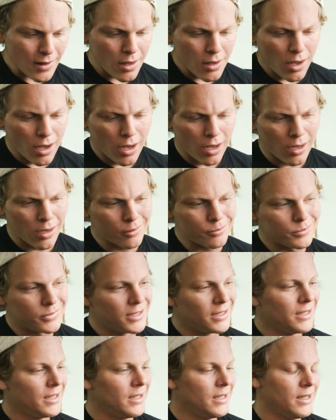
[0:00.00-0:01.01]
Um,
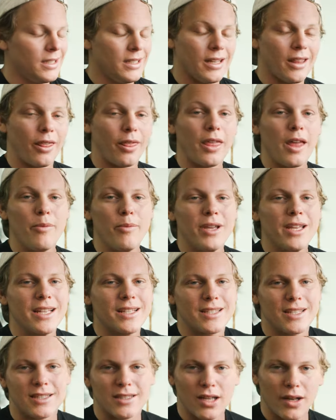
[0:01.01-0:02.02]
then we get
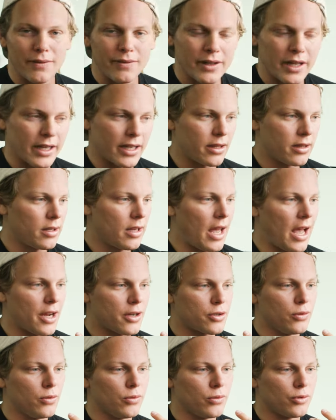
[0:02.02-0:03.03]
to stuff like
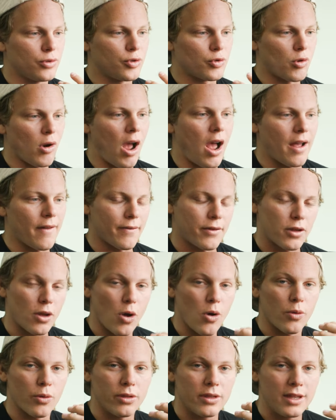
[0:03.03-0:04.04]
actual drive.
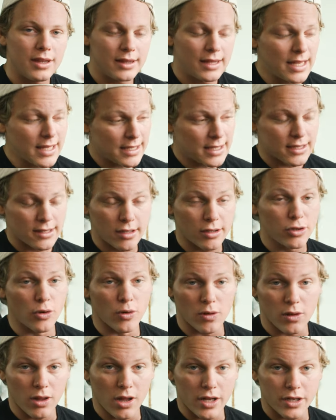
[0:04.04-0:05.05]
So th this is the
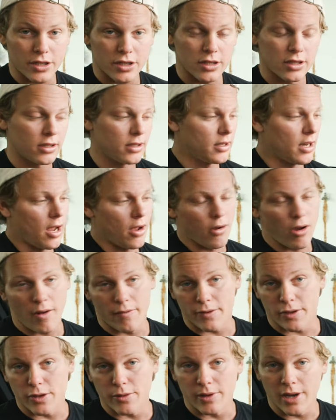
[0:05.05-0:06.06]
dual clutch. Now,
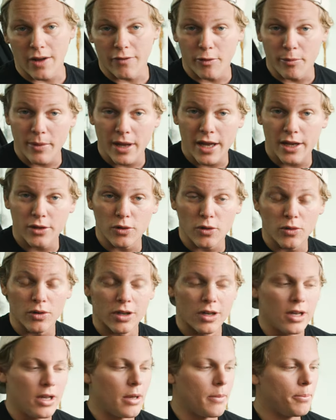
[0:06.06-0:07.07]
obviously you could have a manual,
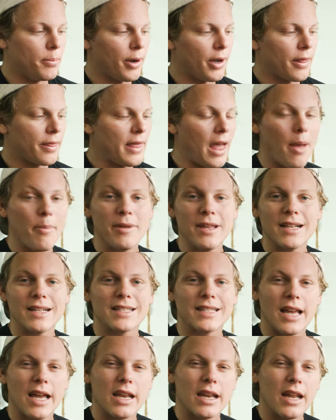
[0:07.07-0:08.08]
but that being
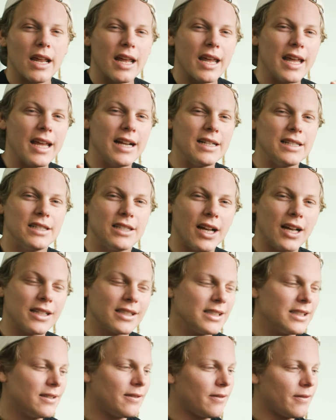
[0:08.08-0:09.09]
said, it
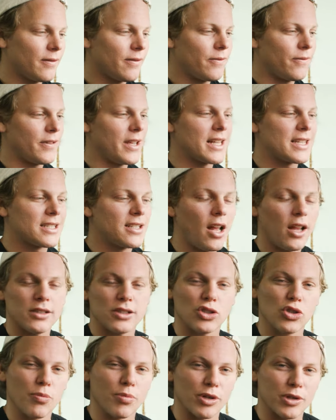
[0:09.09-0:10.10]
doesn't, it's not
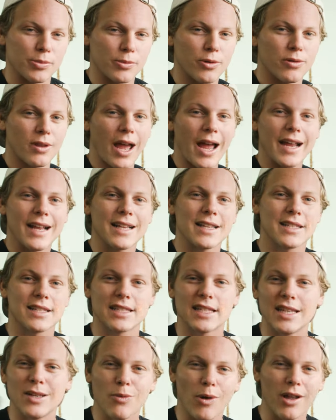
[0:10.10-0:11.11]
super smooth. I can
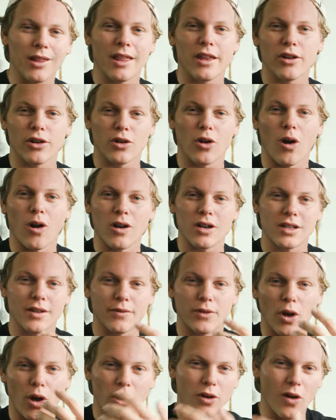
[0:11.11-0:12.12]
see why later cars have
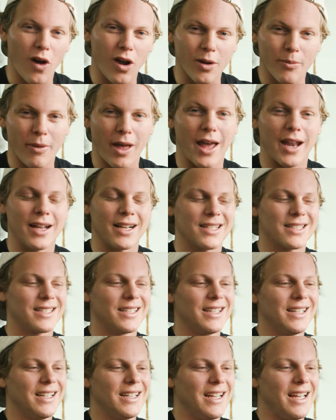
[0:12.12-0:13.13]
gone to automatics
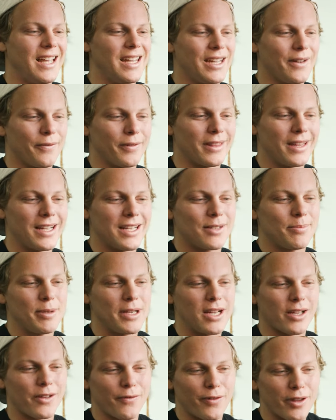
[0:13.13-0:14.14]
and different things
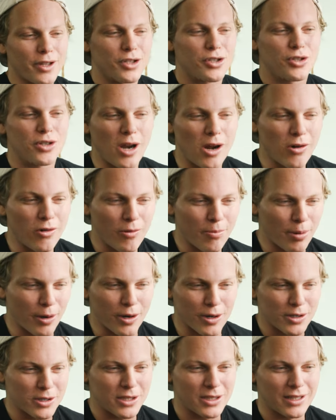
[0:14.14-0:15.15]
because for the general
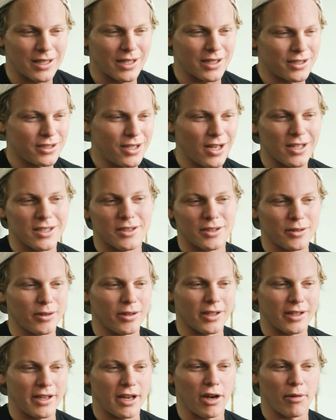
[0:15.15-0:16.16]
person that doesn't
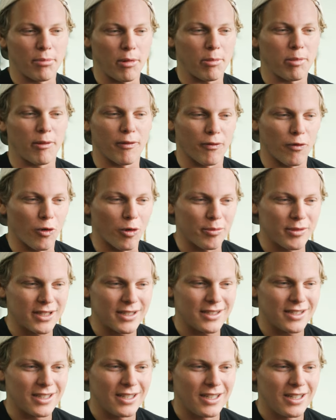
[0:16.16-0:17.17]
really care about
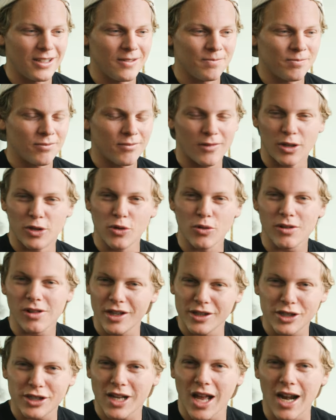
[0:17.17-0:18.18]
performance, the dual
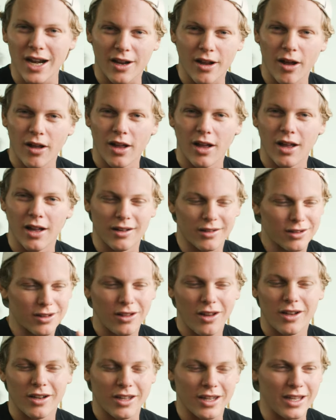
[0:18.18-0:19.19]
clutch is kind of uh,
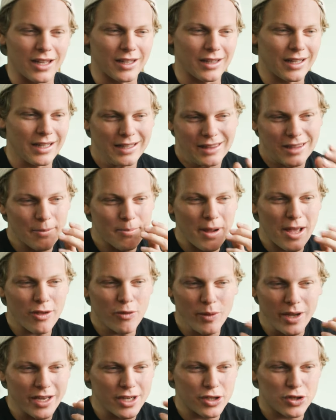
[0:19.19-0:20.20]
clunky. Like the best
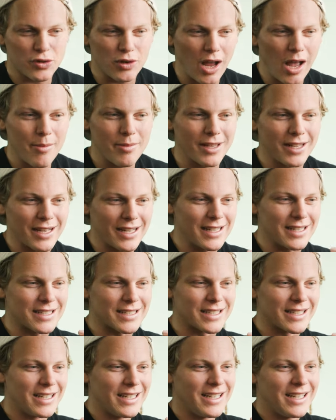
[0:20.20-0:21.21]
way I can describe it
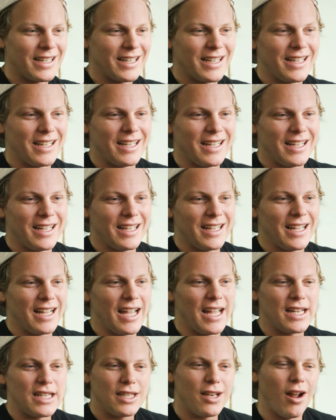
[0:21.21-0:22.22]
is,
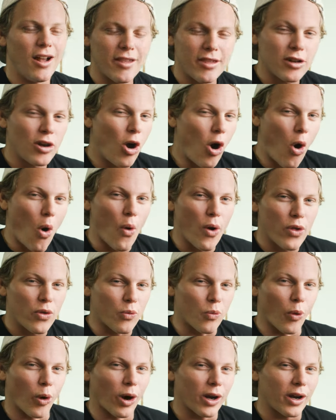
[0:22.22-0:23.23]
it doesn't always
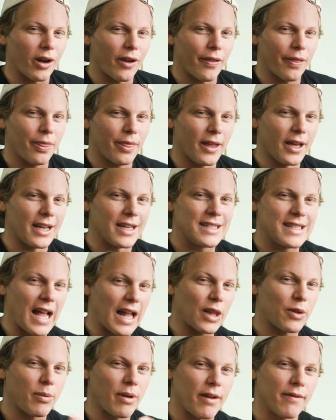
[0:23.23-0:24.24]
work the
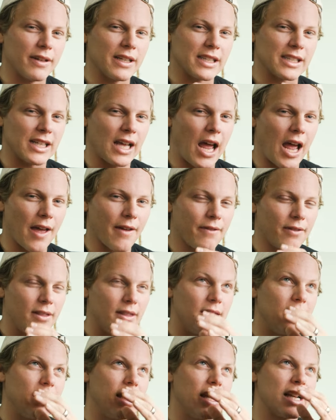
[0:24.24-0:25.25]
exact way I've, ex I've
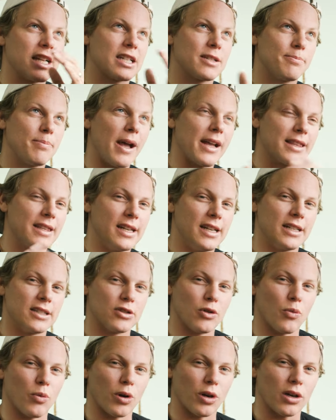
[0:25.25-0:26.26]
expected it
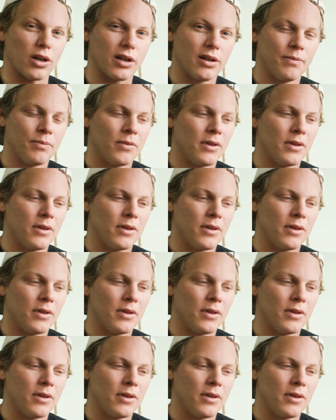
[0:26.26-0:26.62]
to work.